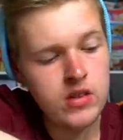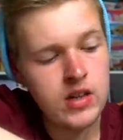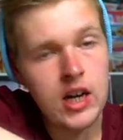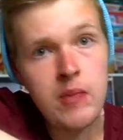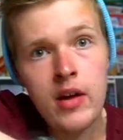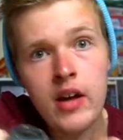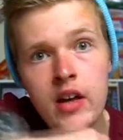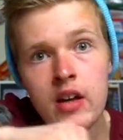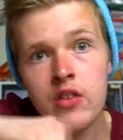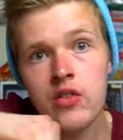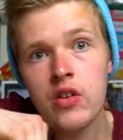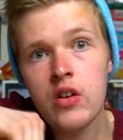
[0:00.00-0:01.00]
Timer
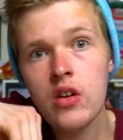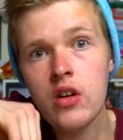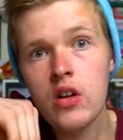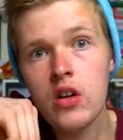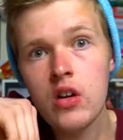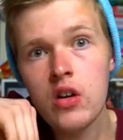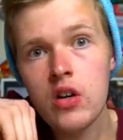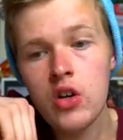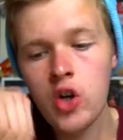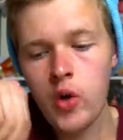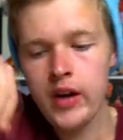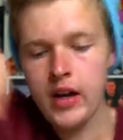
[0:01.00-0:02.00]
is
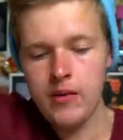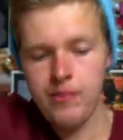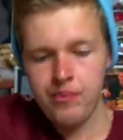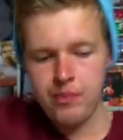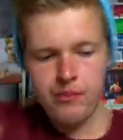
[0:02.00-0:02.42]
going.